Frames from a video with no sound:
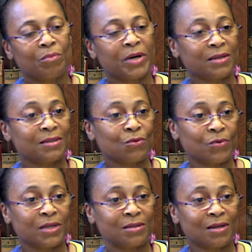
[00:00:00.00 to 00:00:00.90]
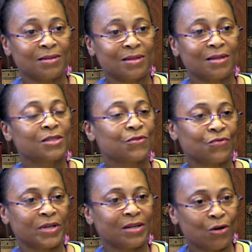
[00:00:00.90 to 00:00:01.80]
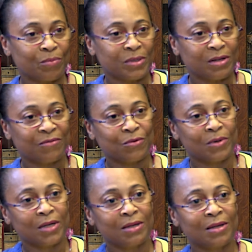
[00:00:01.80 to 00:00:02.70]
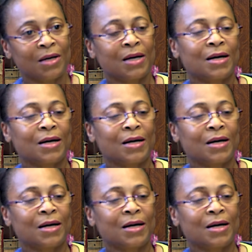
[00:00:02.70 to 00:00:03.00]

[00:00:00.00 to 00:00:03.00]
on Mondays and Wednesdays, and it's free and open to everyone.